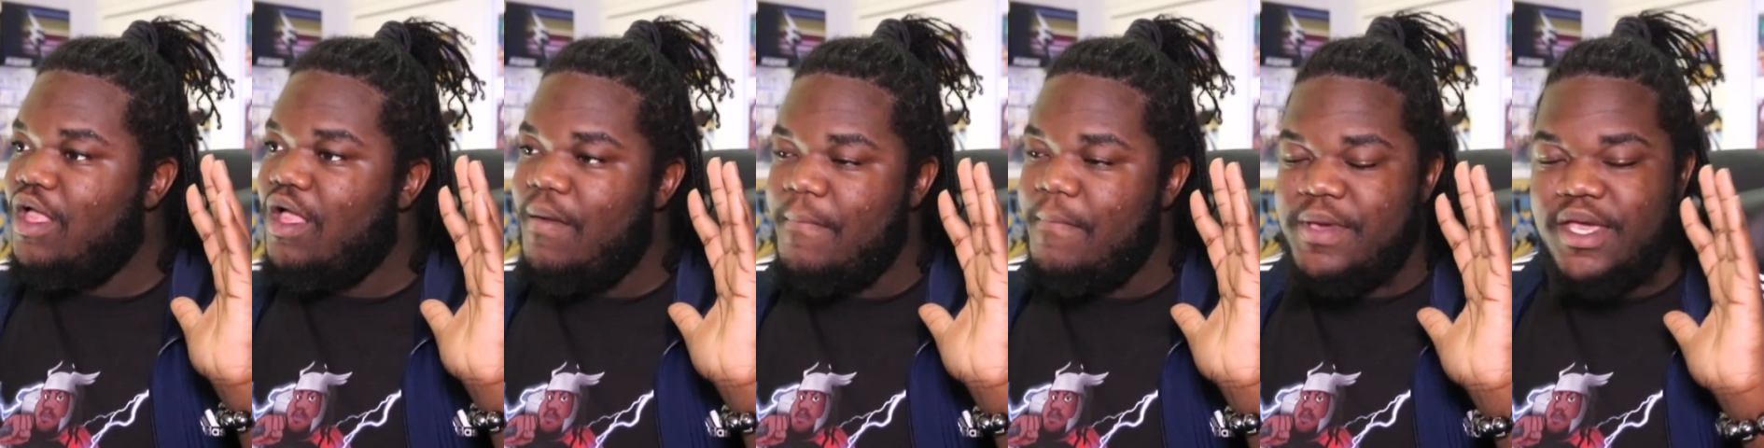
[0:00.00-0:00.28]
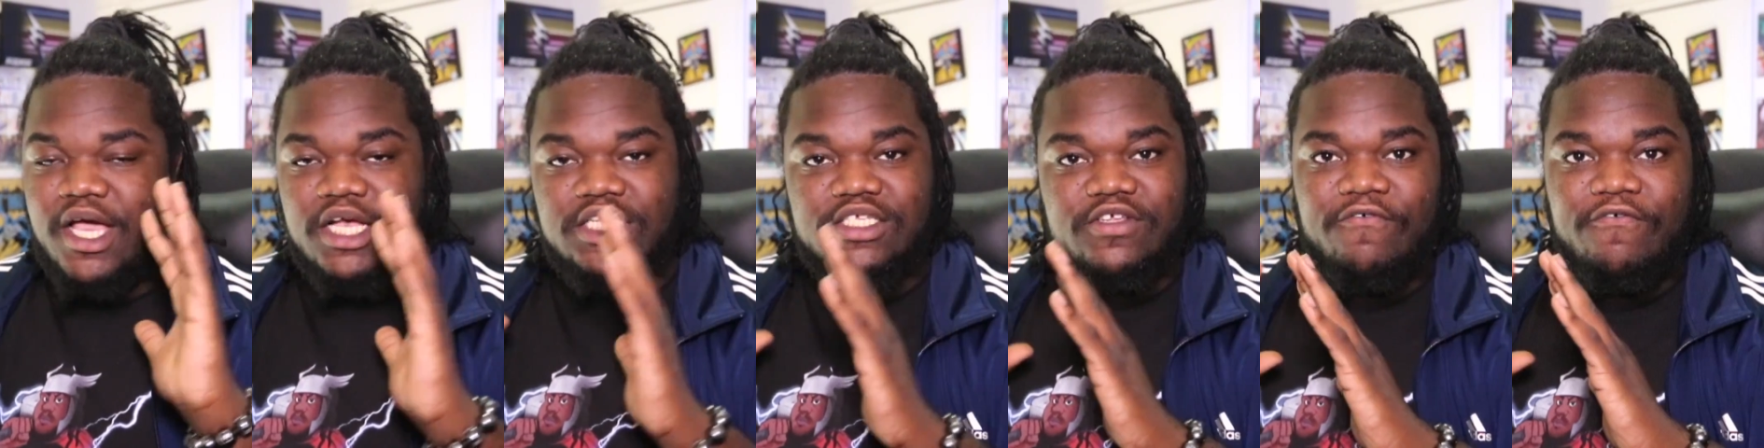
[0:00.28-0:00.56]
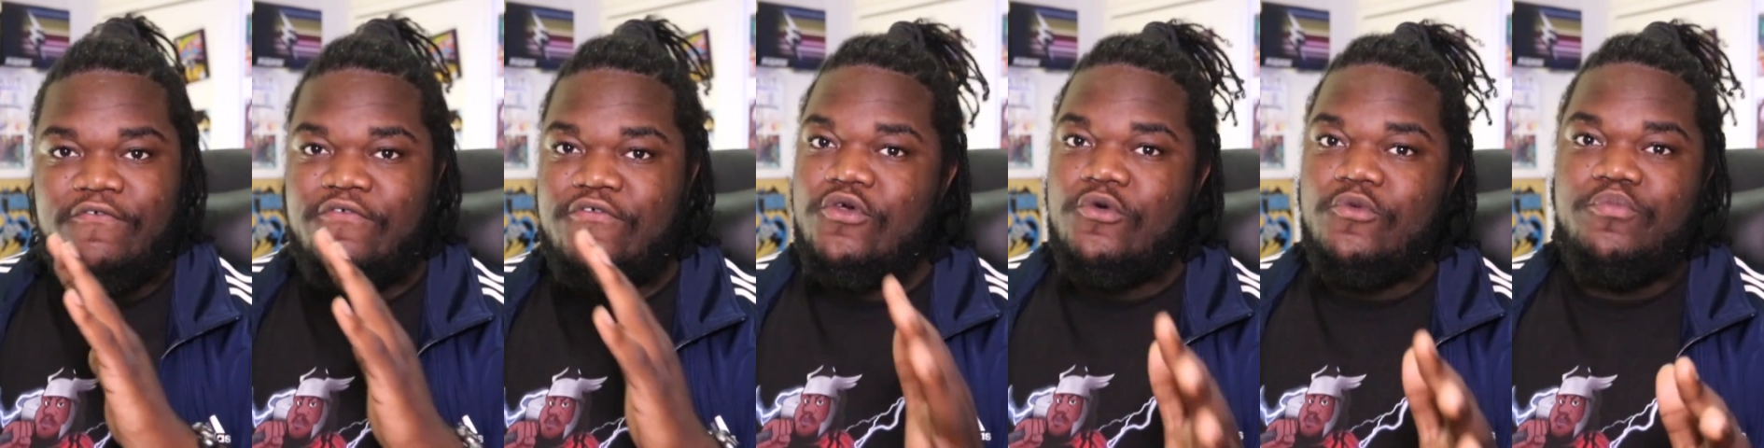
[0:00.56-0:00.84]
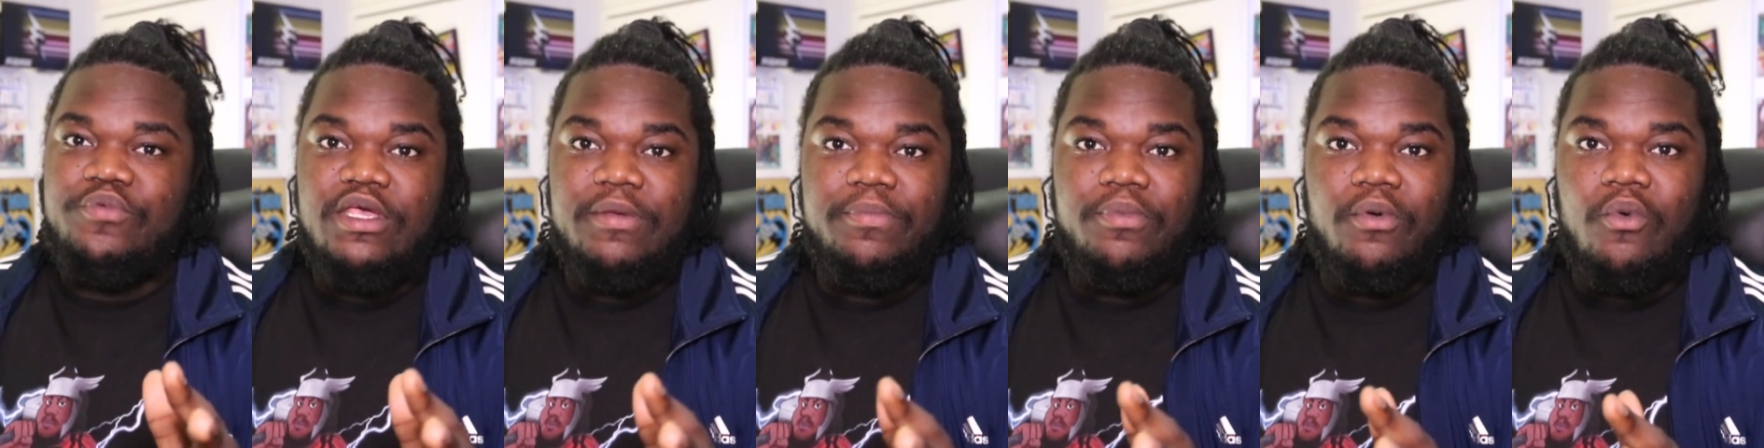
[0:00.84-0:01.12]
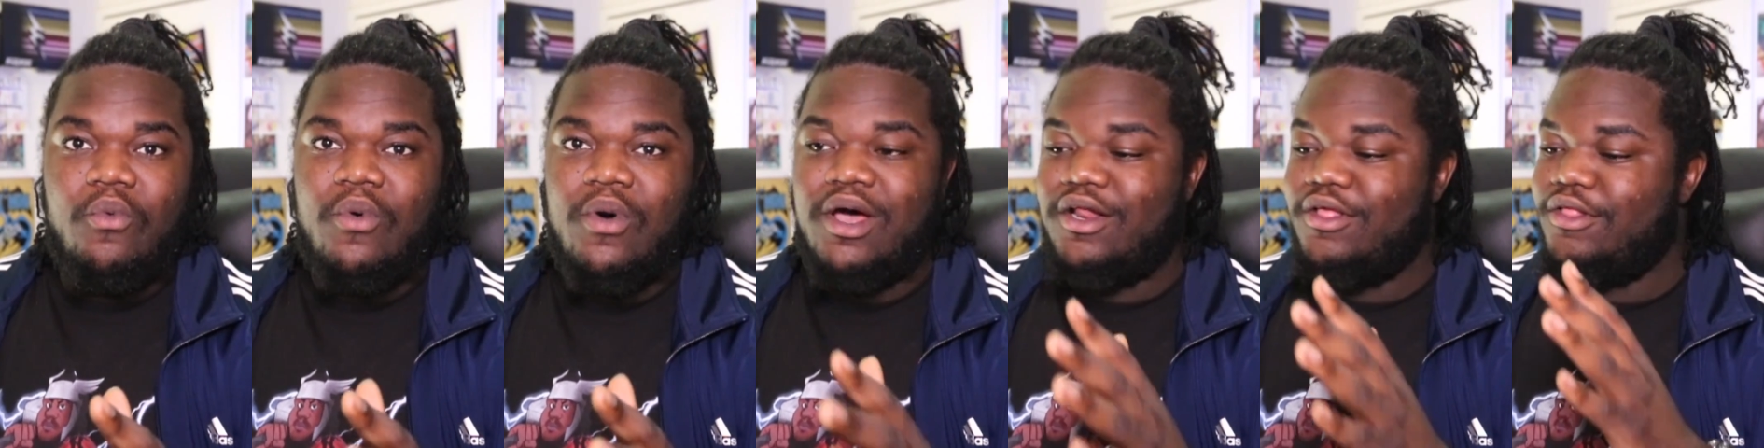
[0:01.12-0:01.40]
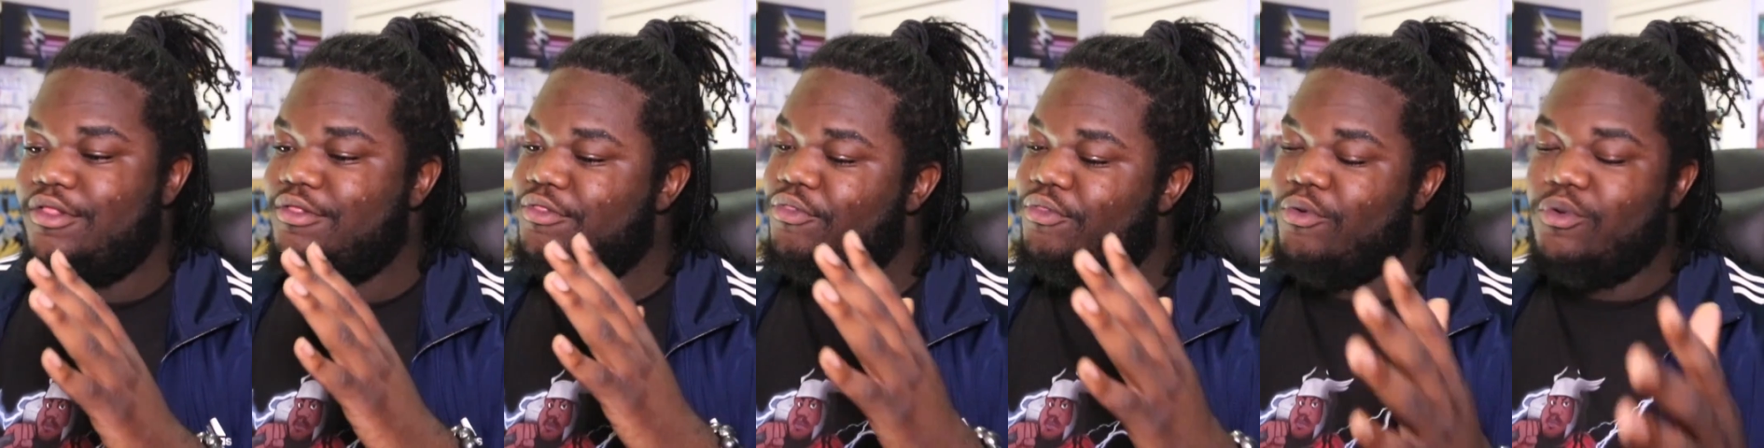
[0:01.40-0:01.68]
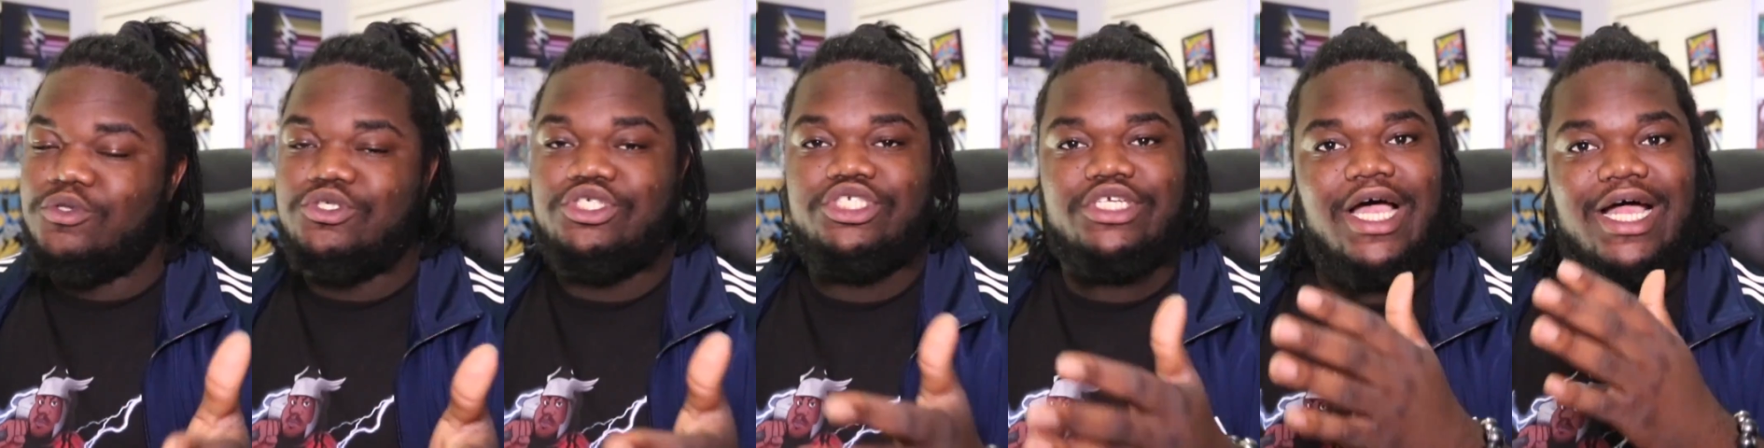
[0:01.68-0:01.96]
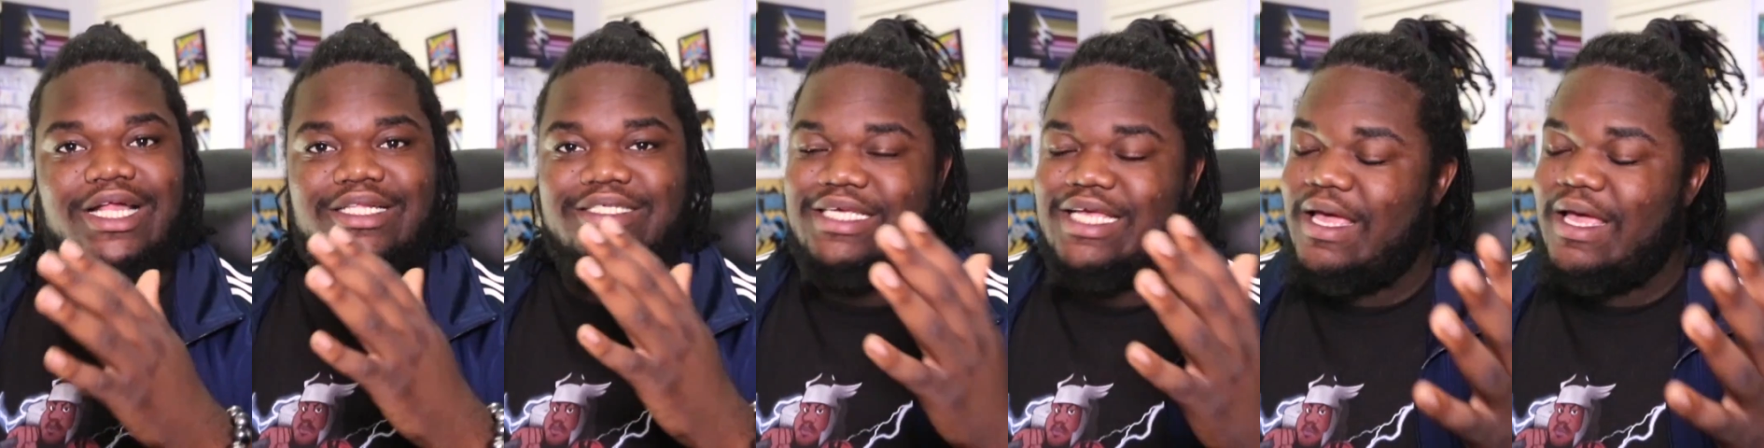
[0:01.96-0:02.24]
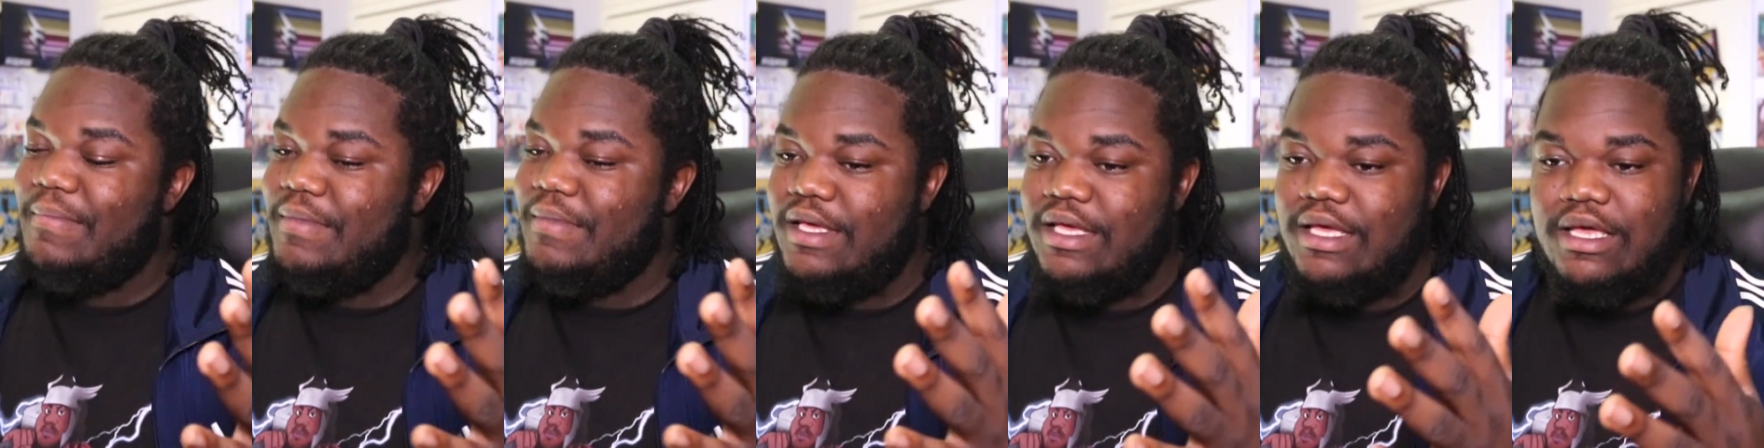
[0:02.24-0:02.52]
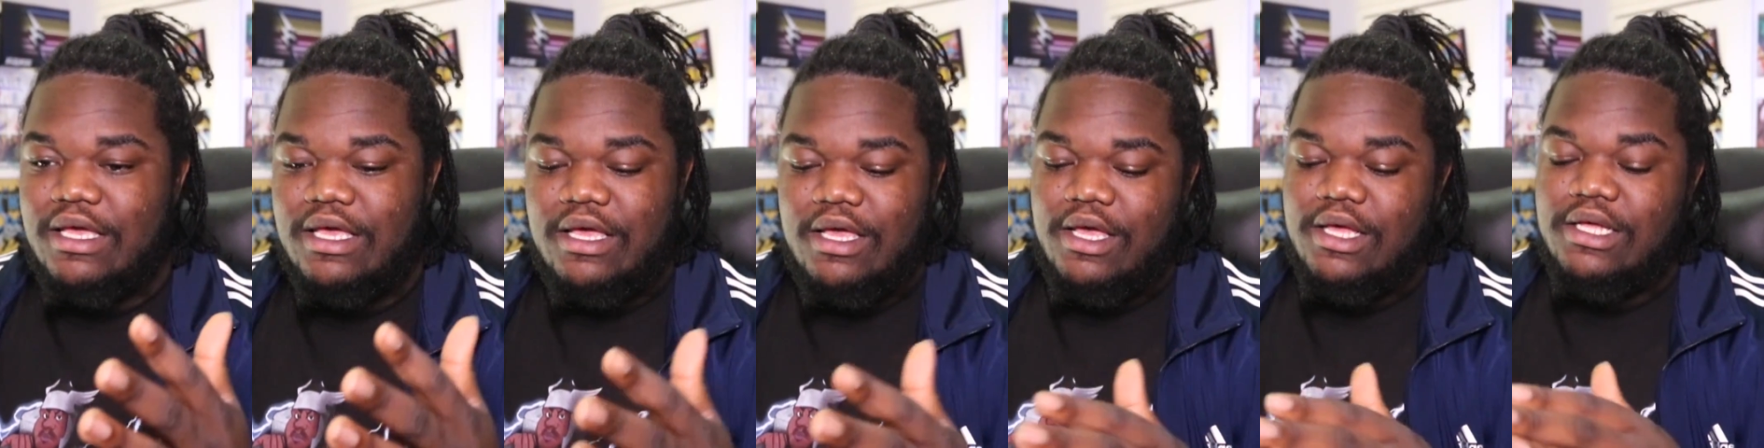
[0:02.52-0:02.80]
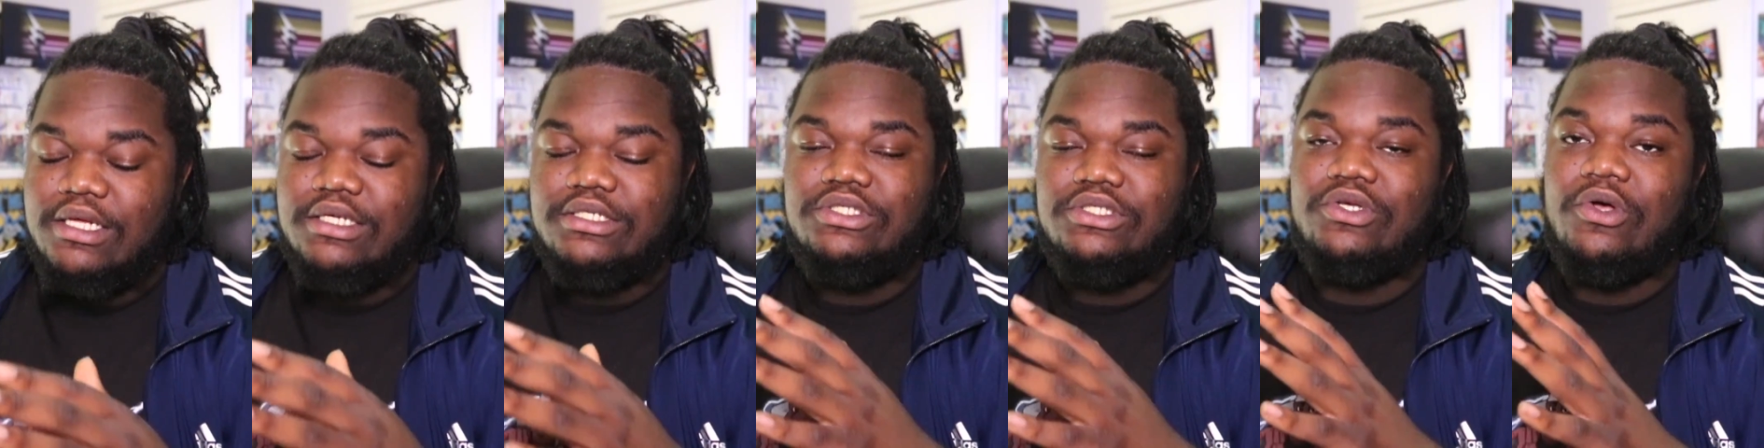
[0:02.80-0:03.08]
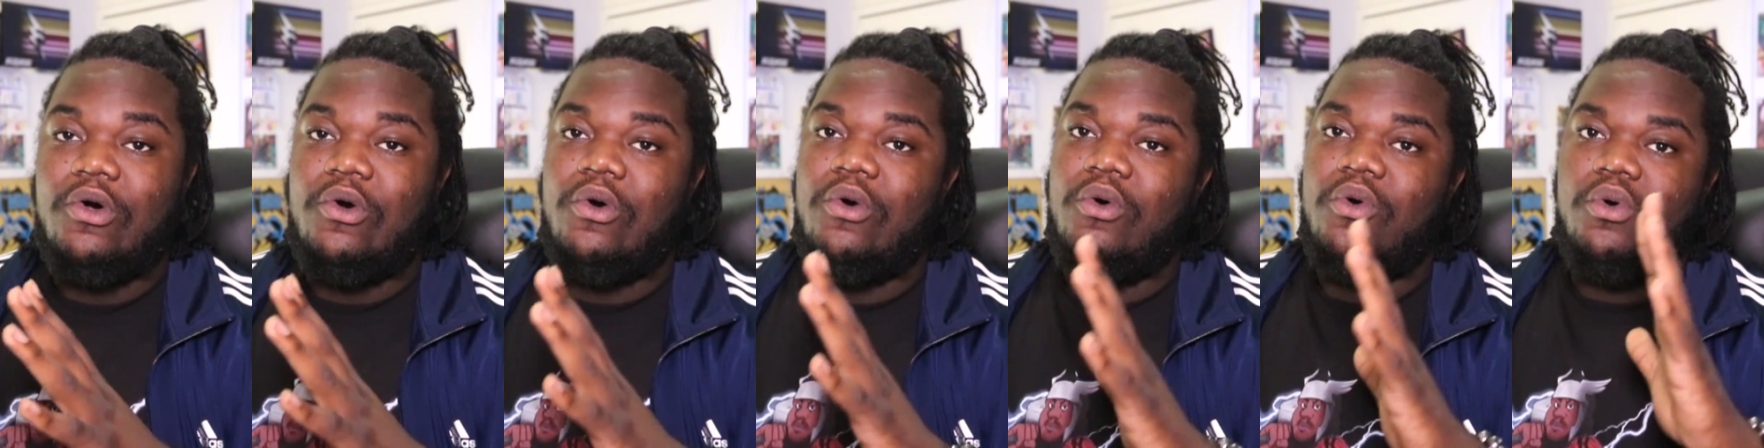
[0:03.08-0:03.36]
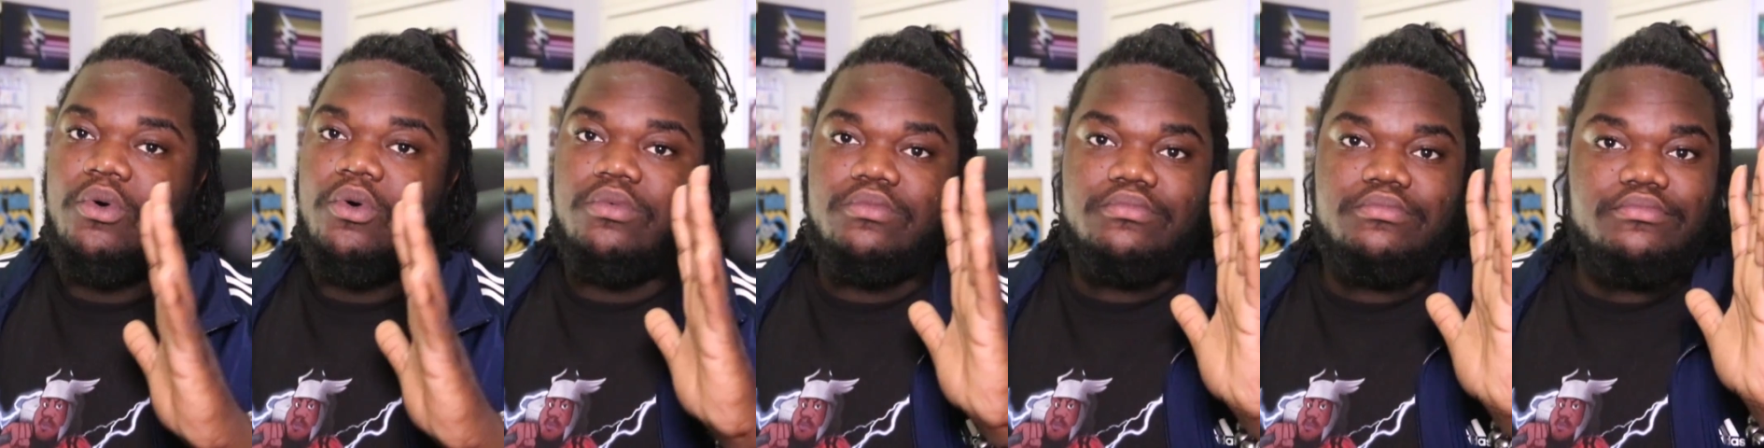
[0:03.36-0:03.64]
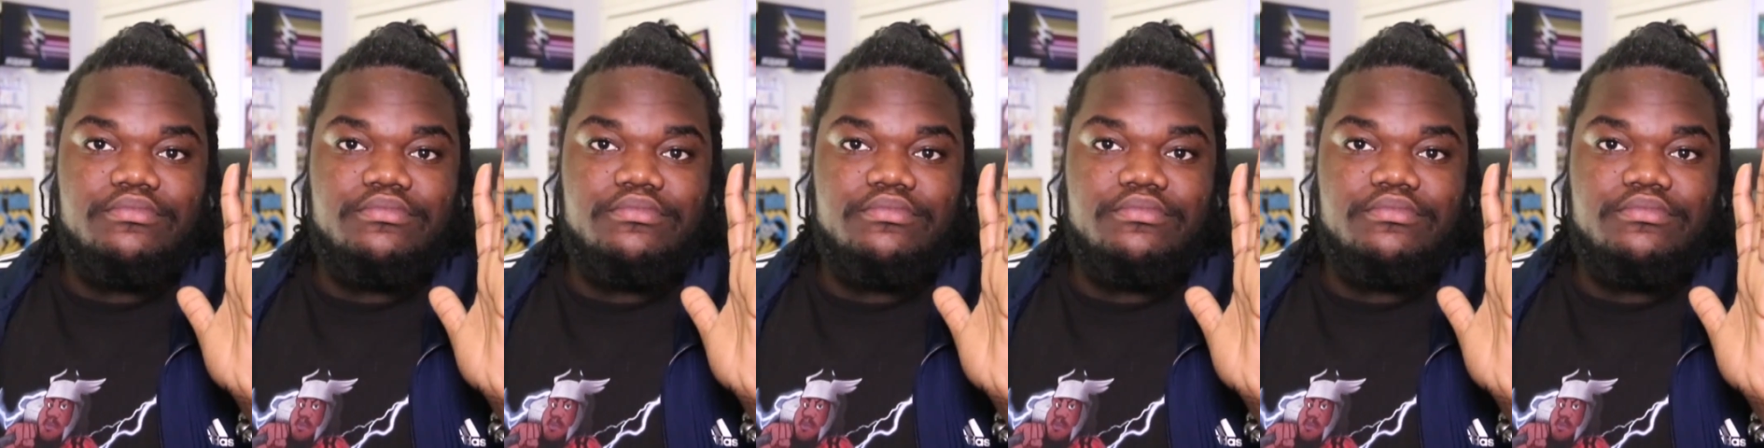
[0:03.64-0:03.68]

because a few people want to throw shots at me. So